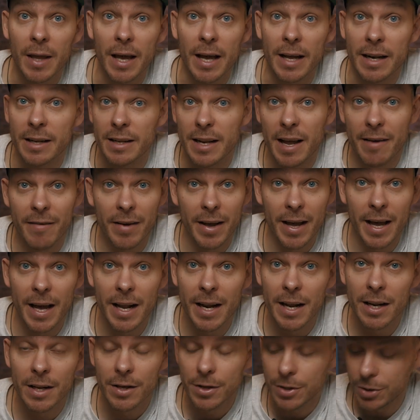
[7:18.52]
and never
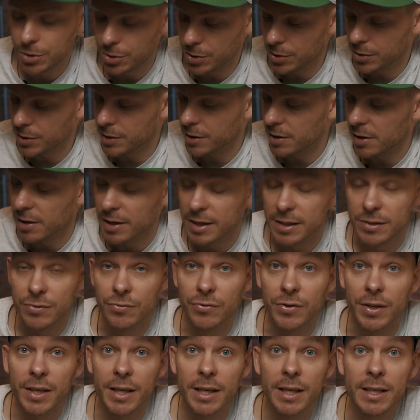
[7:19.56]
had any issues in the last
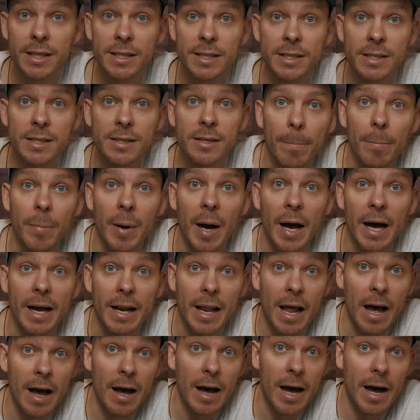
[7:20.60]
three years.
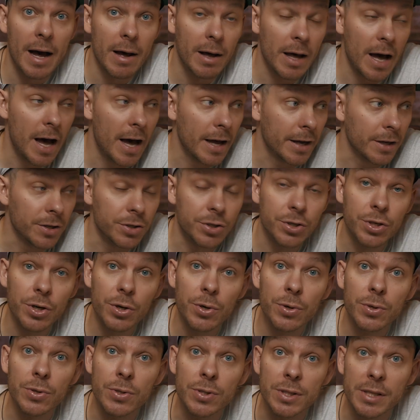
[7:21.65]
But I, I can
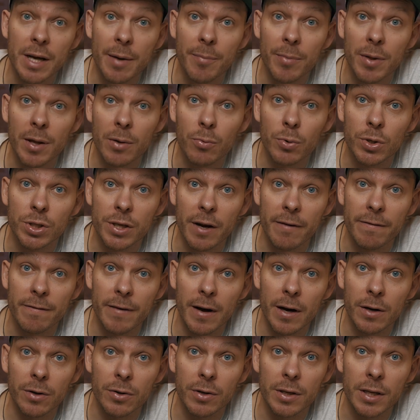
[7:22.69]
show you something which I
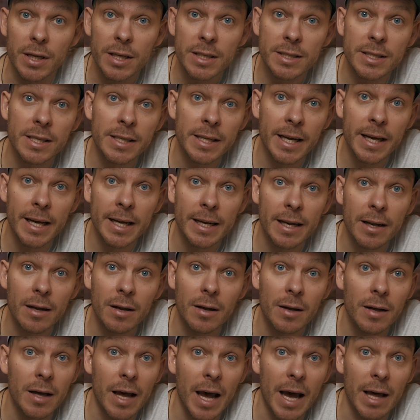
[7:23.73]
found on the internet
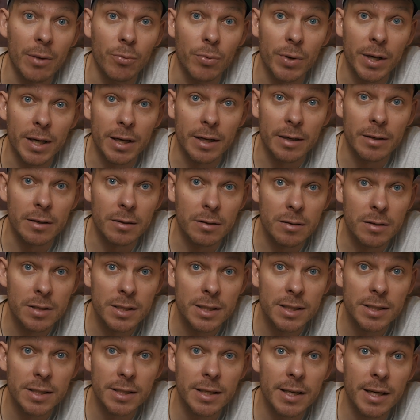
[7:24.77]
and we can
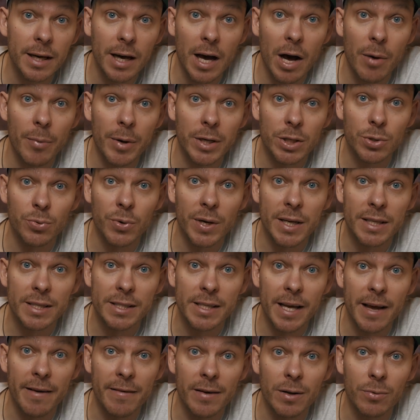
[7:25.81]
see how much weight
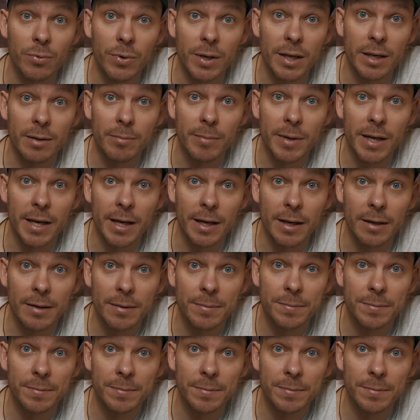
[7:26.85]
saving we can make.